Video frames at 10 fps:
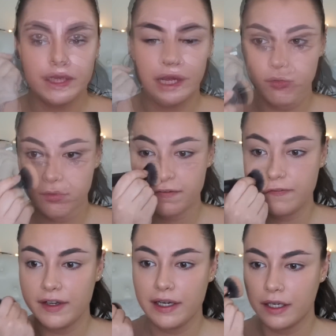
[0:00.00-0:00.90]
How are we
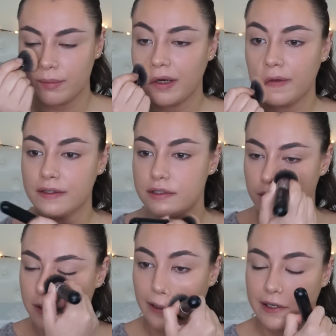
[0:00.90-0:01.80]
feeling about this
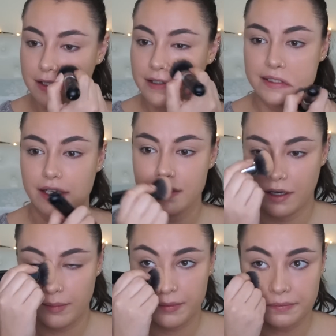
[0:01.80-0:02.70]
new lighting setup?